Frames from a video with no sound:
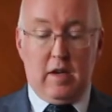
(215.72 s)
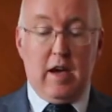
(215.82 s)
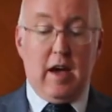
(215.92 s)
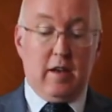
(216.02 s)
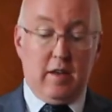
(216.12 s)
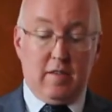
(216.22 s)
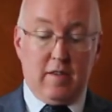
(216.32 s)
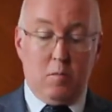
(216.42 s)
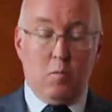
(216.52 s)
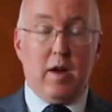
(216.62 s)
And in the
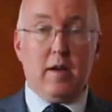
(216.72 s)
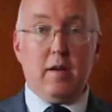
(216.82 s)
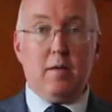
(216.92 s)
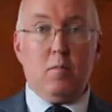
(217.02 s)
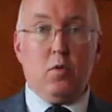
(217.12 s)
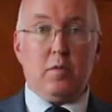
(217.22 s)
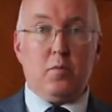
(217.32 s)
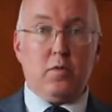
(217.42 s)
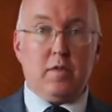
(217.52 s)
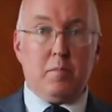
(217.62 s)
same way,
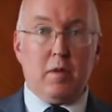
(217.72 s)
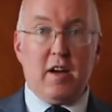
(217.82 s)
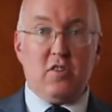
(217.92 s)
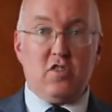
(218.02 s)
multiple supply